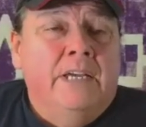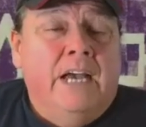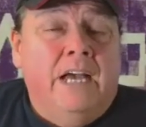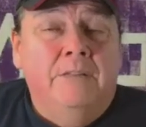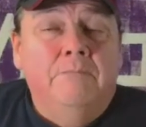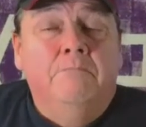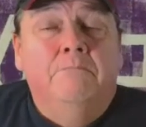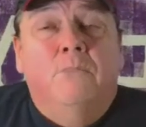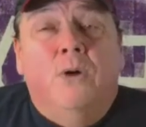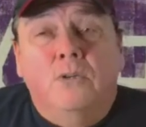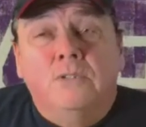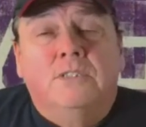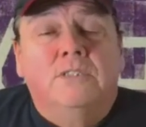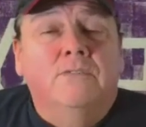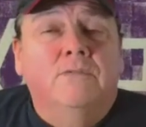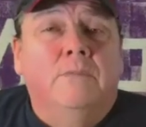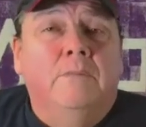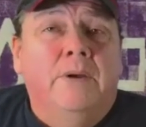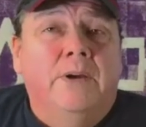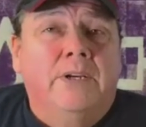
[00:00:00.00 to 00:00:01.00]
Uh, most
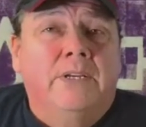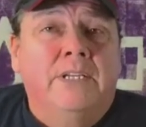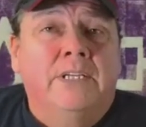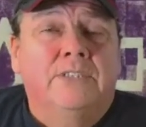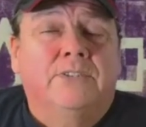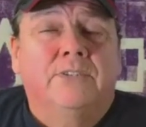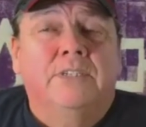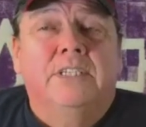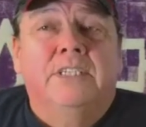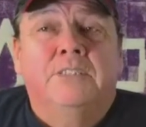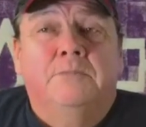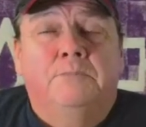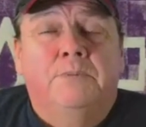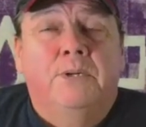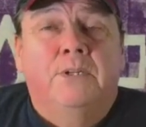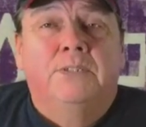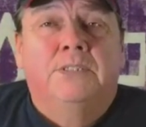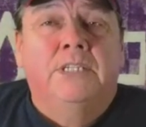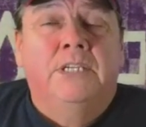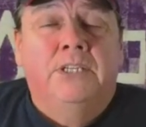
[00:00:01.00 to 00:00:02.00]
of American history is
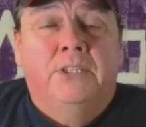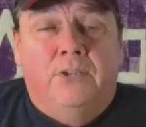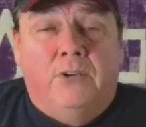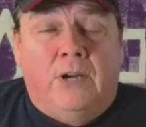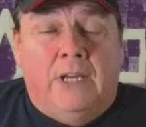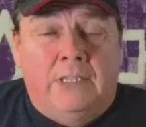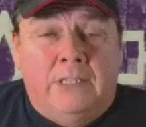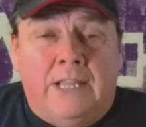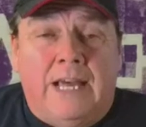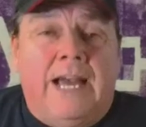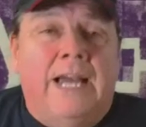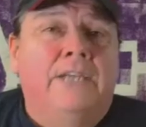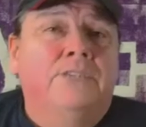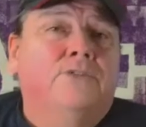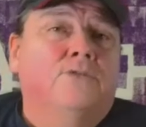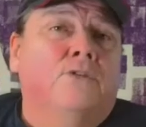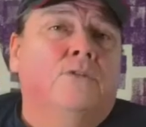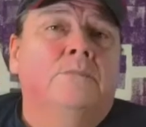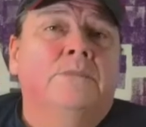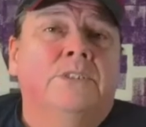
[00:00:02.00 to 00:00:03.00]
built either on
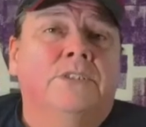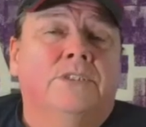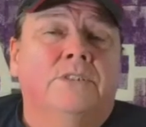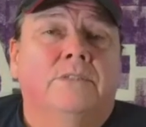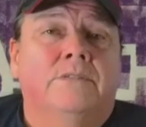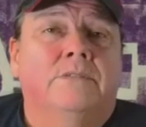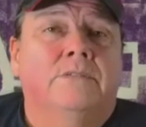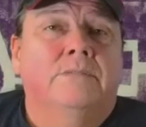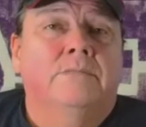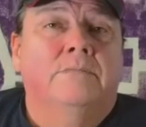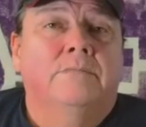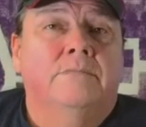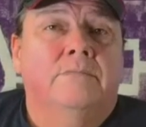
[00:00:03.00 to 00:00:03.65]
lies or omissions.